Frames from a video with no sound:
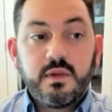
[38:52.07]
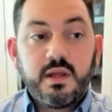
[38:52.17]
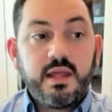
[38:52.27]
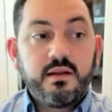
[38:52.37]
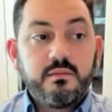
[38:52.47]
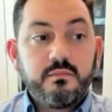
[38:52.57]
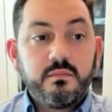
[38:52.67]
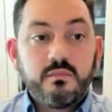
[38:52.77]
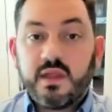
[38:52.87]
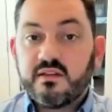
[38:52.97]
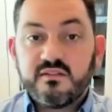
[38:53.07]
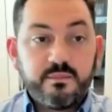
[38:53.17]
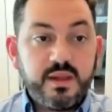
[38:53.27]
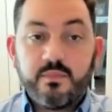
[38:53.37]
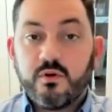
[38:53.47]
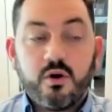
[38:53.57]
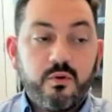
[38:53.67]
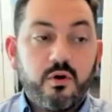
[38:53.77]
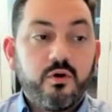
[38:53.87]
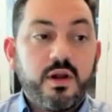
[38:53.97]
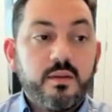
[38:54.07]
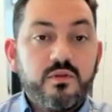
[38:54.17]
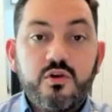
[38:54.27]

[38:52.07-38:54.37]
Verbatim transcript: and that's the people in our program.